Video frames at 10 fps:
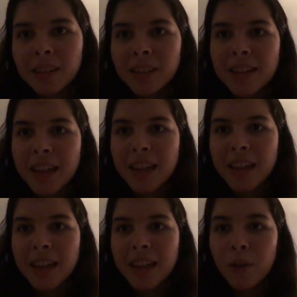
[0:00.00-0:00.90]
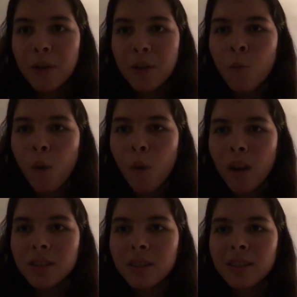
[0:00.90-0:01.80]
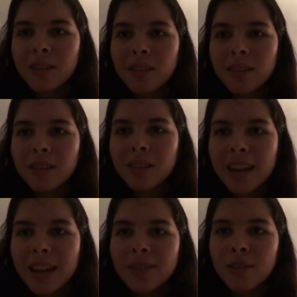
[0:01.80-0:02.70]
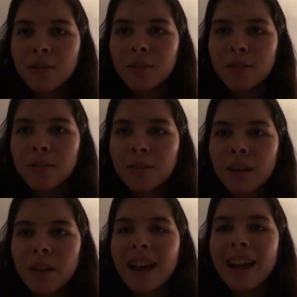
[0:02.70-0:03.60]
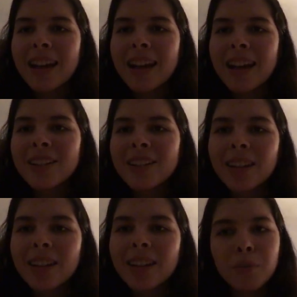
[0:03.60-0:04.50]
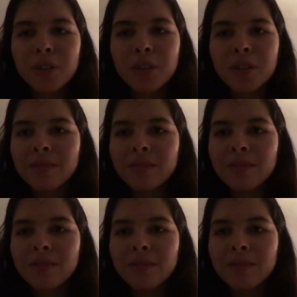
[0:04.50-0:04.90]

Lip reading: yeah, I want it to, you gotta see it in person.